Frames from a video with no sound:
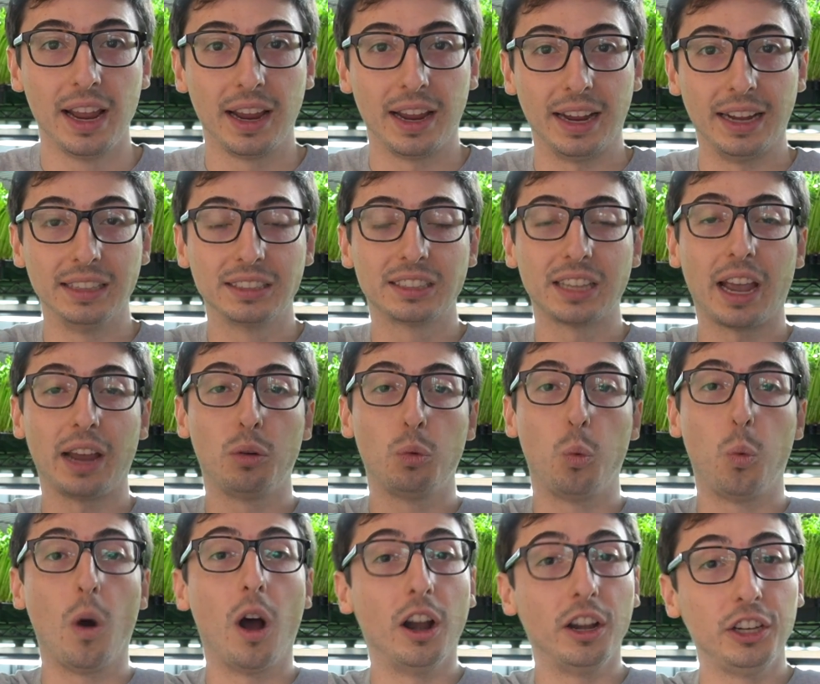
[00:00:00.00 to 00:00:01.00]
inside
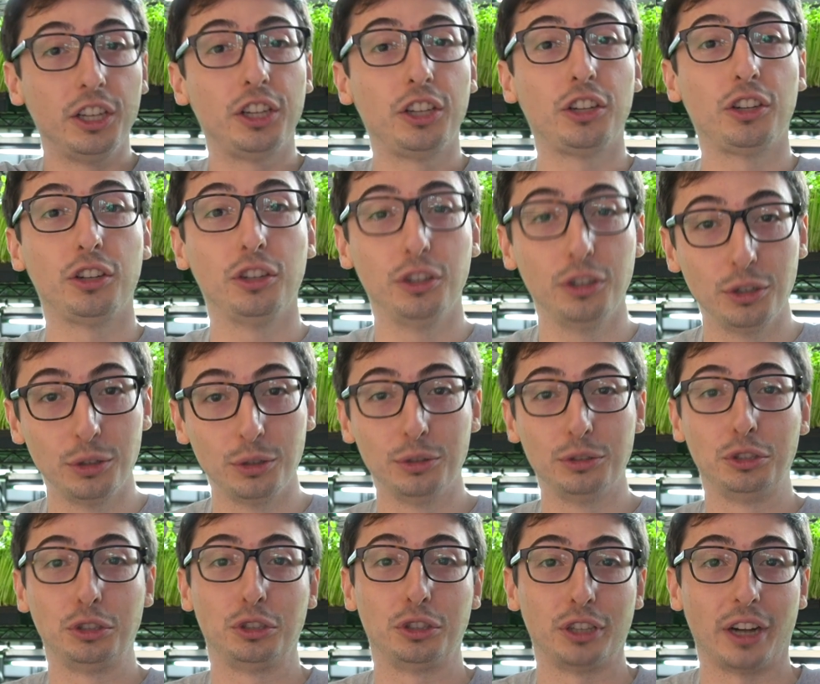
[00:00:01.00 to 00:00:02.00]
one
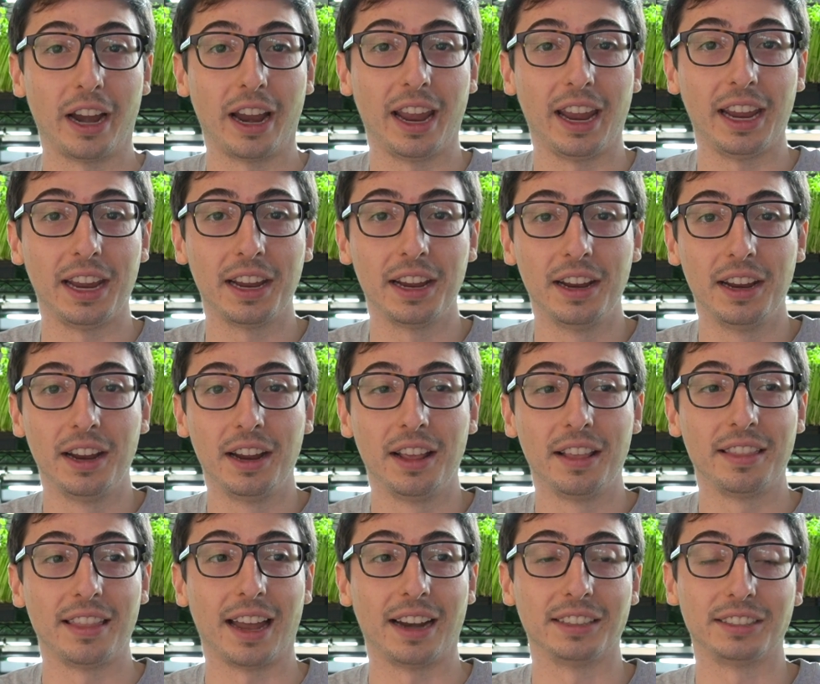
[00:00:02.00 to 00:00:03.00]
huge tray
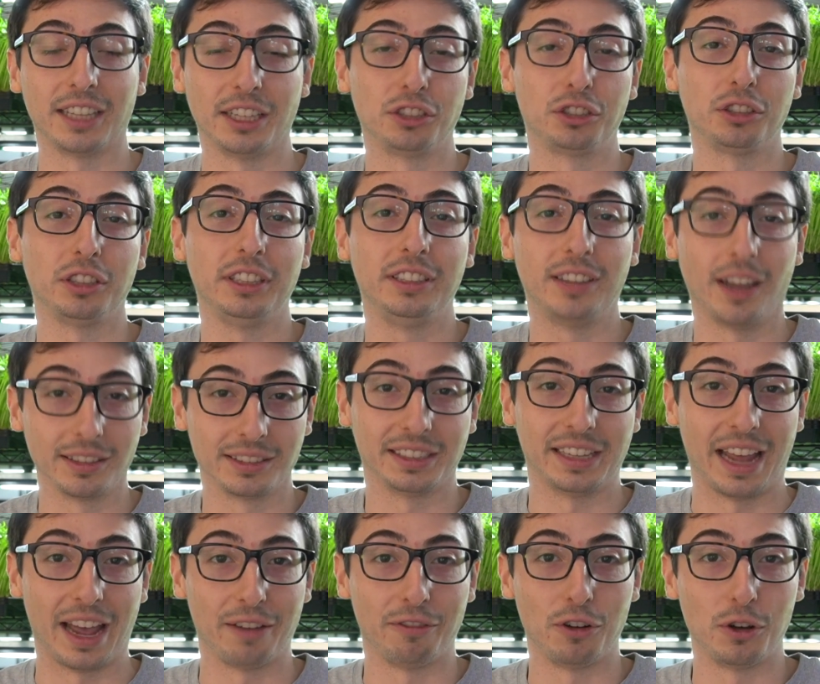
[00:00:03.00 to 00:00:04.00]
that essentially doesn't
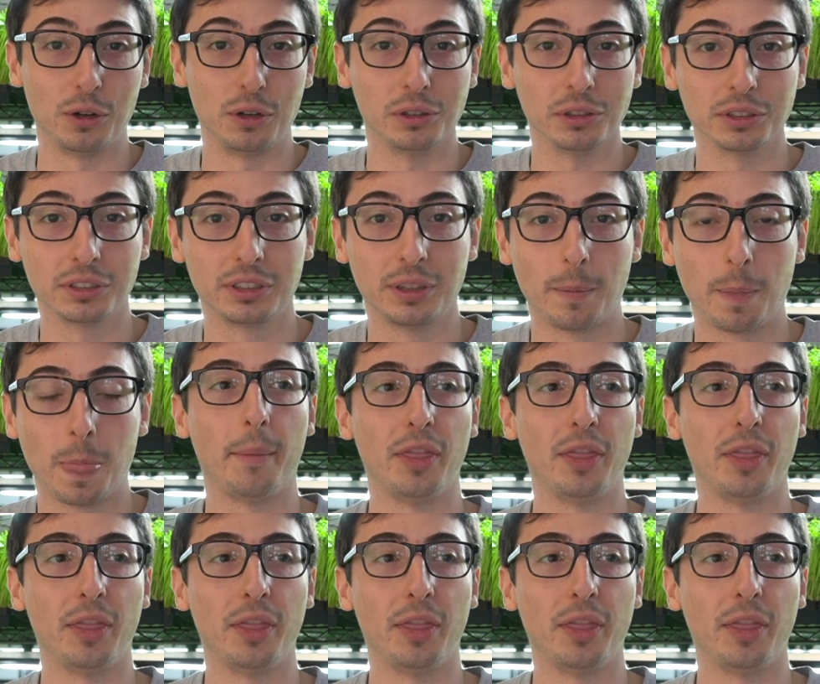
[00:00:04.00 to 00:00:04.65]
have holes.